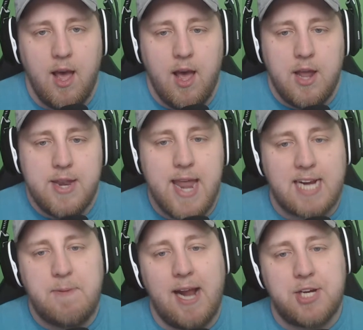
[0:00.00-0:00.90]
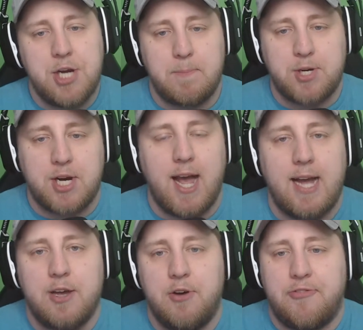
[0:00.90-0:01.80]
Next matchup,
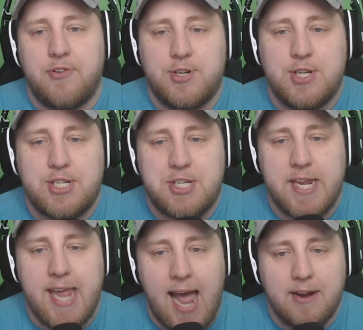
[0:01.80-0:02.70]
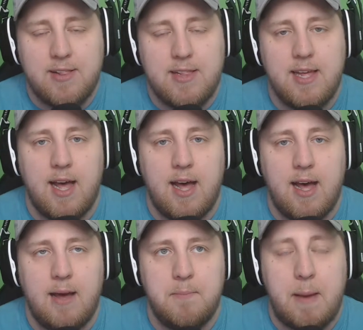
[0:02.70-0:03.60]
Chicago versus Seattle.
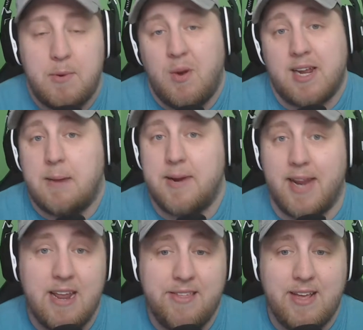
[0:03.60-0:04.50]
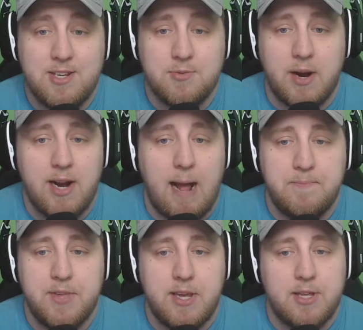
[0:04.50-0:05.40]
I mean, what, coming into this, right?
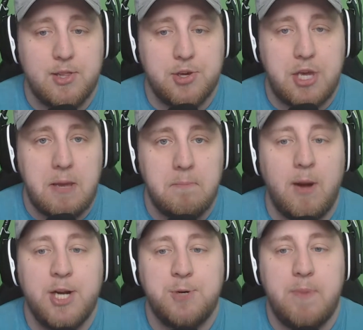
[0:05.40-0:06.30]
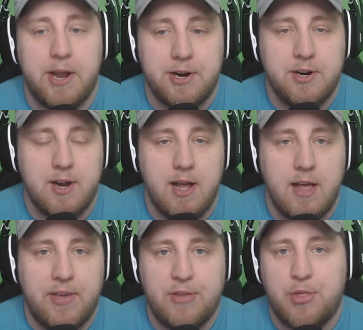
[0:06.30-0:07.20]
OPTIC looking much better.
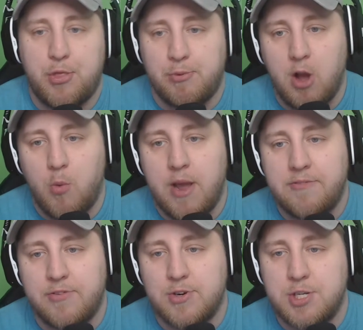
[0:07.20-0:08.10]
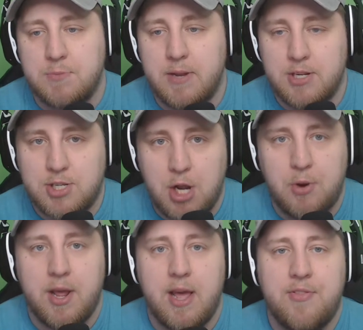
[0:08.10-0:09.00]
They get the 3-0 win versus
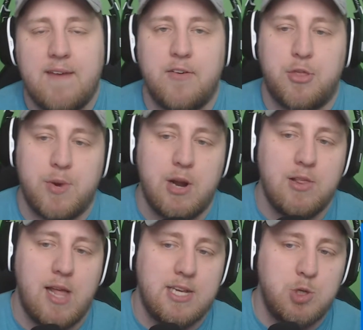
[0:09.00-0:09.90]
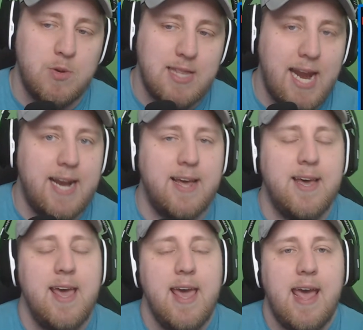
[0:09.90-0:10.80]
Minnesota. They have a 3-0 loss to Atlanta,
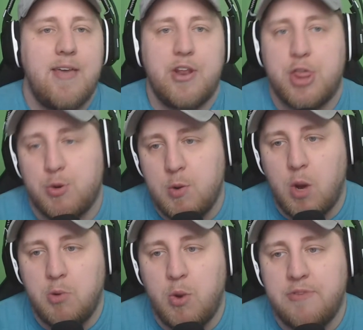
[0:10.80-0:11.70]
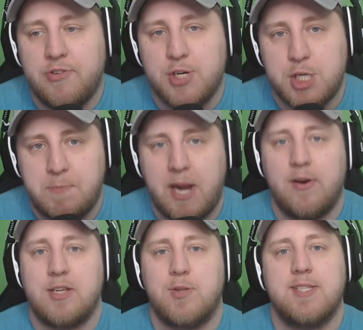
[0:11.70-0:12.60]
and then a 3-1 win versus
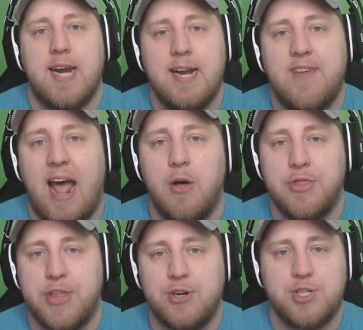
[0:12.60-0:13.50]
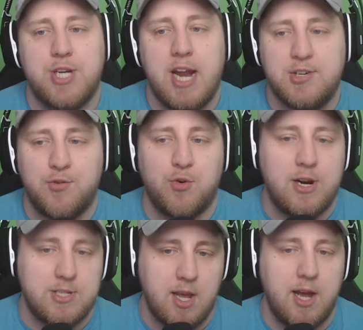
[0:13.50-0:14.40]
Paris. That's kind of how their stage 4
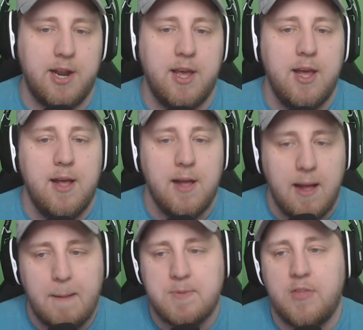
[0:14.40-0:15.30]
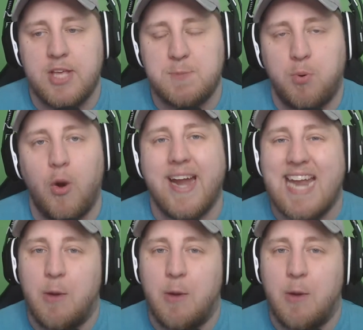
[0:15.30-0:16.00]
has gone up to this point.